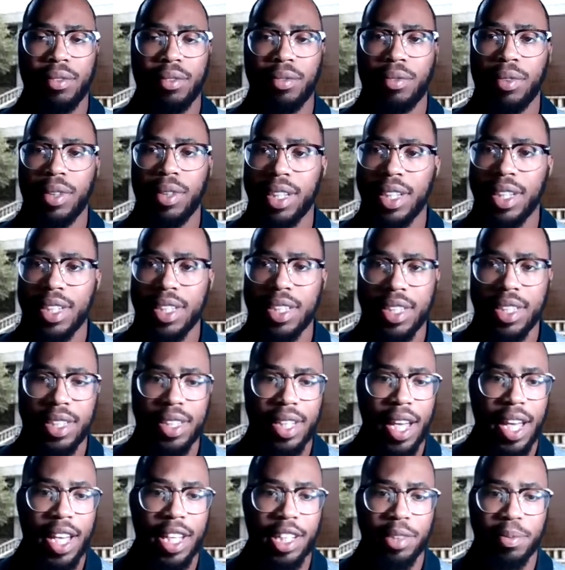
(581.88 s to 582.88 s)
religious
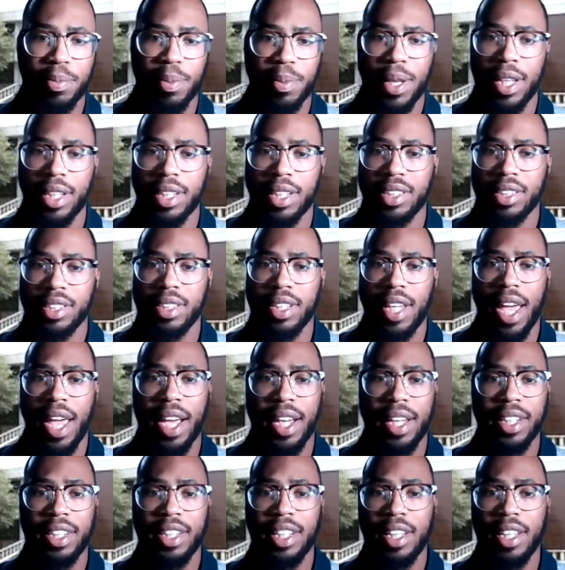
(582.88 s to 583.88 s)
aspects,
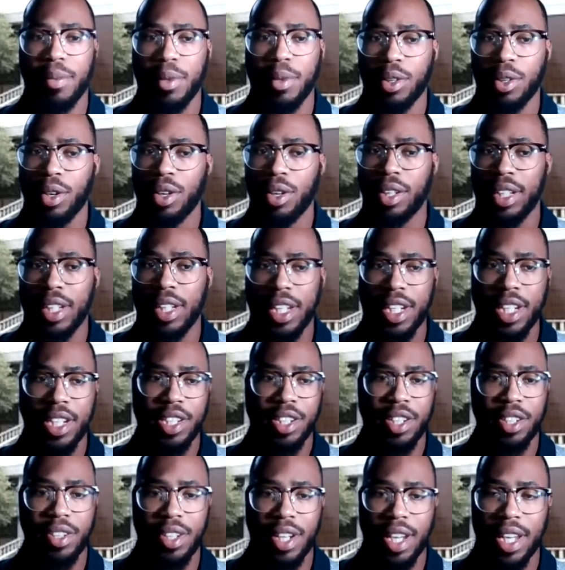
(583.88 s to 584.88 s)
academic or
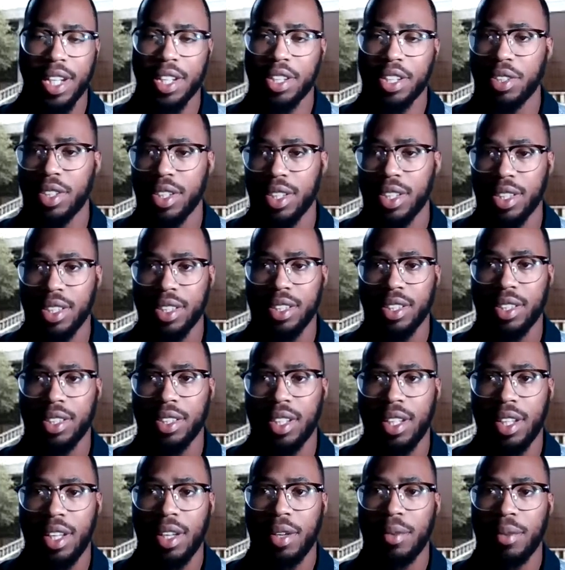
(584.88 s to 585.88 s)
leisure interests,
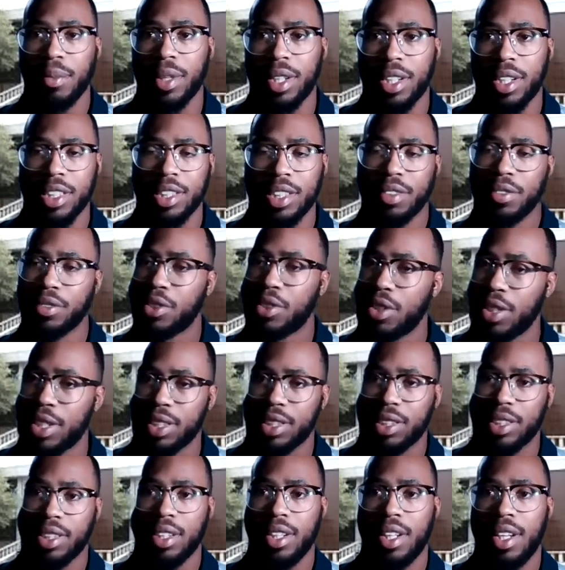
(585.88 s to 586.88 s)
because of
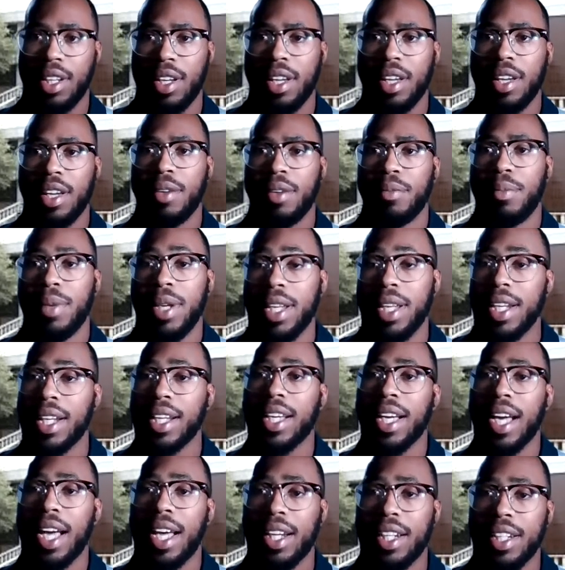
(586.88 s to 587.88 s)
course, being in
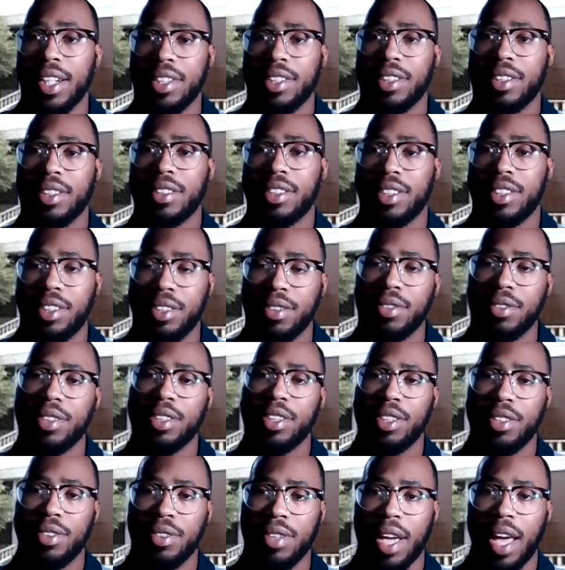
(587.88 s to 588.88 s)
college,
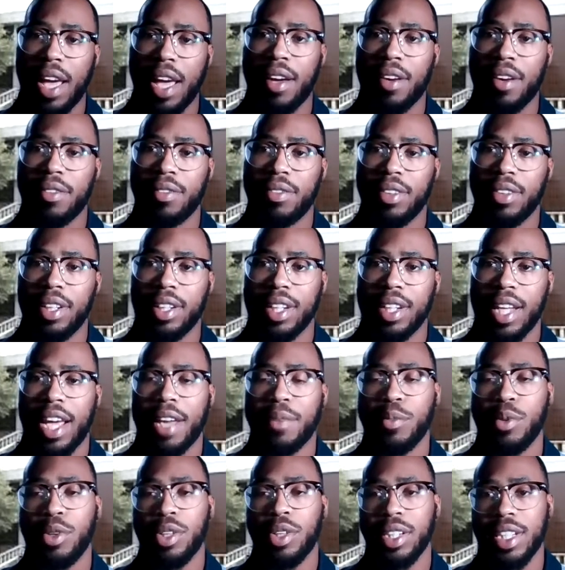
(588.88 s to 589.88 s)
students do have a
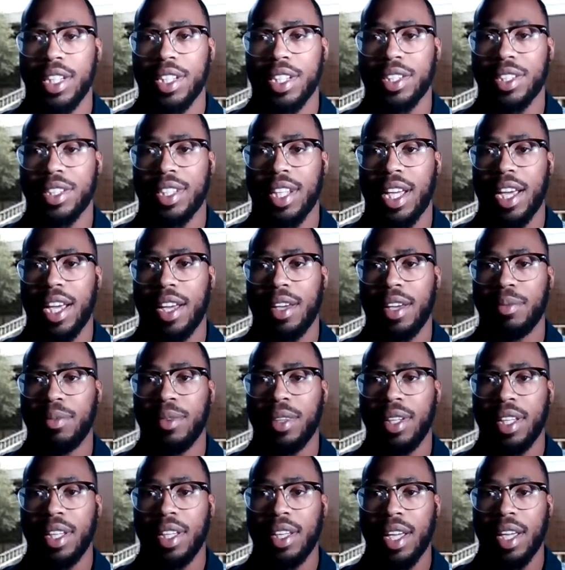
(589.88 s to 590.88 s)
lot more leisure time
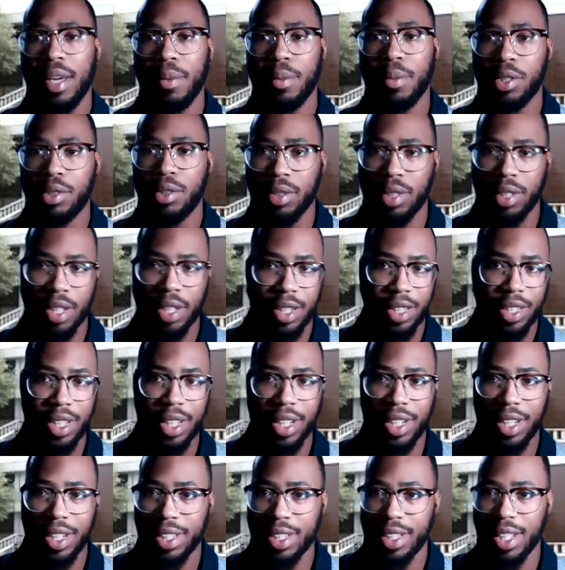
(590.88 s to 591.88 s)
in between their
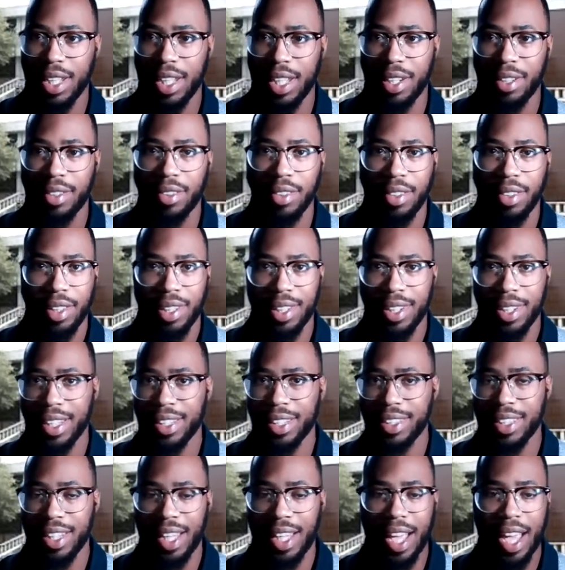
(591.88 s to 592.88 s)
studies than,
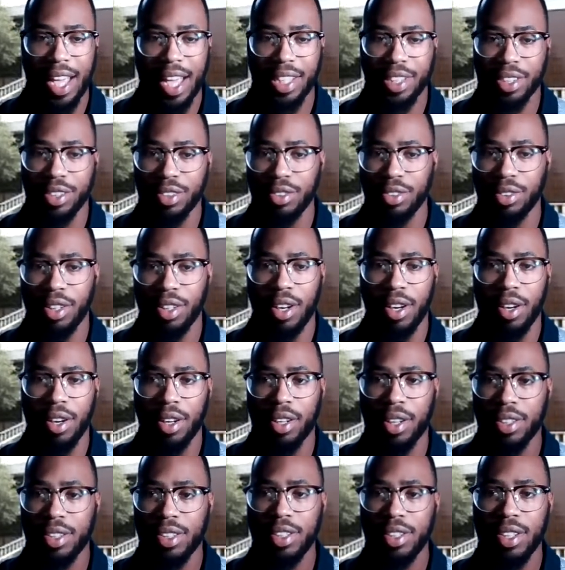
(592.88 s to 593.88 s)
let's say, high school
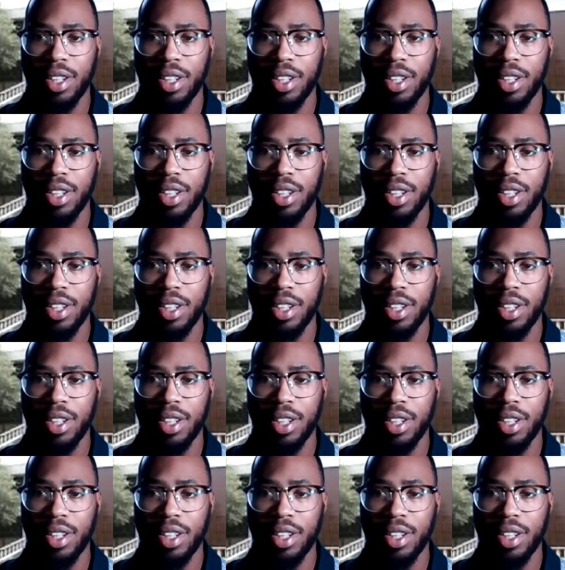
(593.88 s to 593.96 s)
or